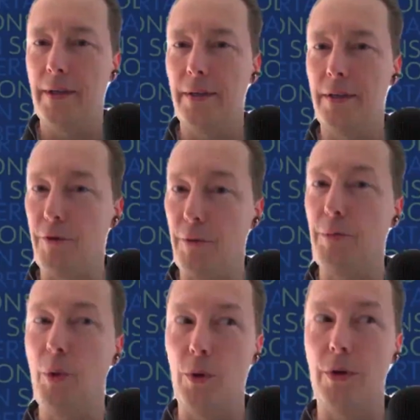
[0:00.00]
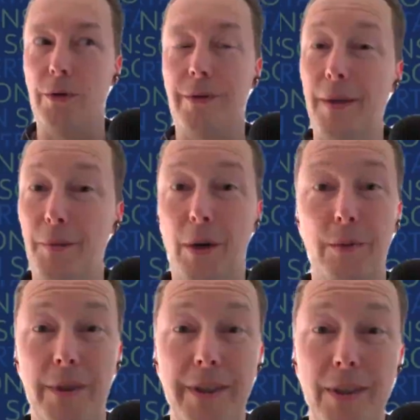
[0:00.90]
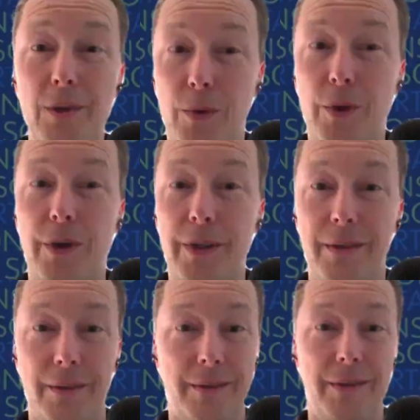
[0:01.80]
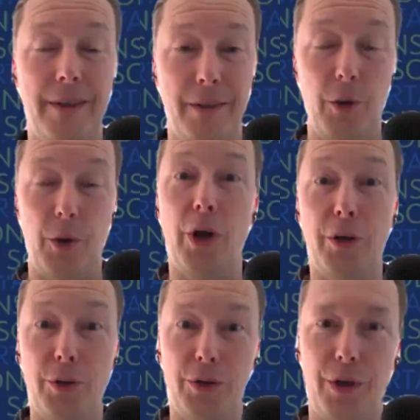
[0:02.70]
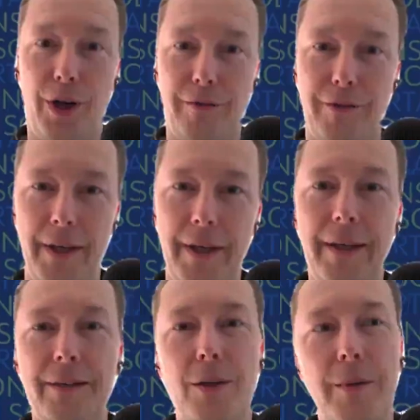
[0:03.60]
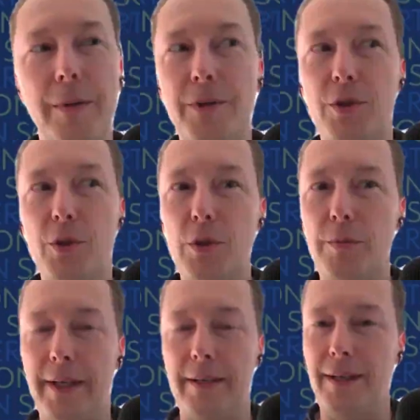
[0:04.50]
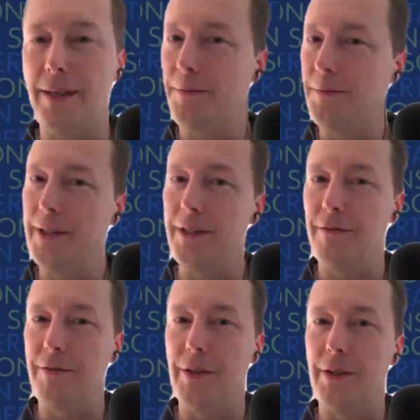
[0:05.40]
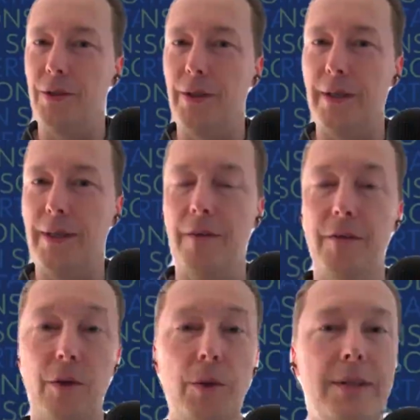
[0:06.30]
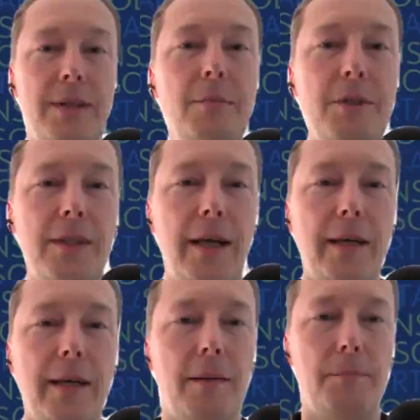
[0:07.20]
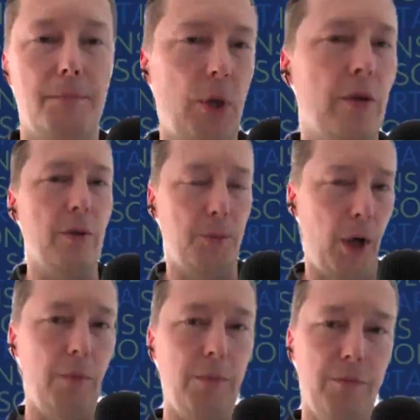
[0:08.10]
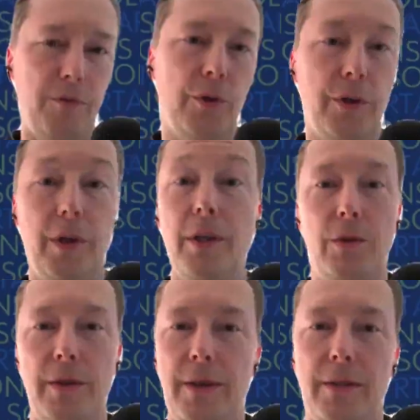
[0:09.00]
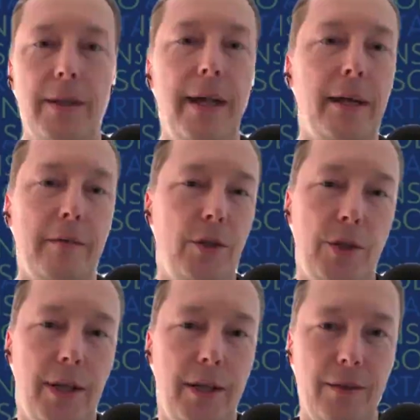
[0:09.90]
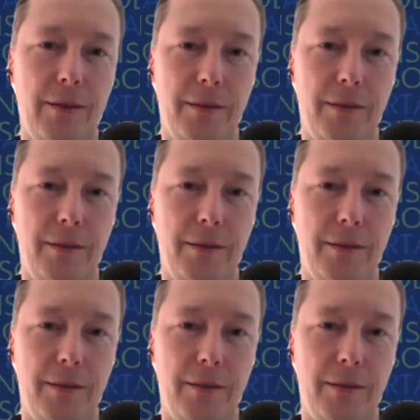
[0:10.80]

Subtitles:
Because if they're poor, they probably need to work in order not to starve. So maybe a school might not be a very good idea, even though it seems like part problem for the country is a lack of education.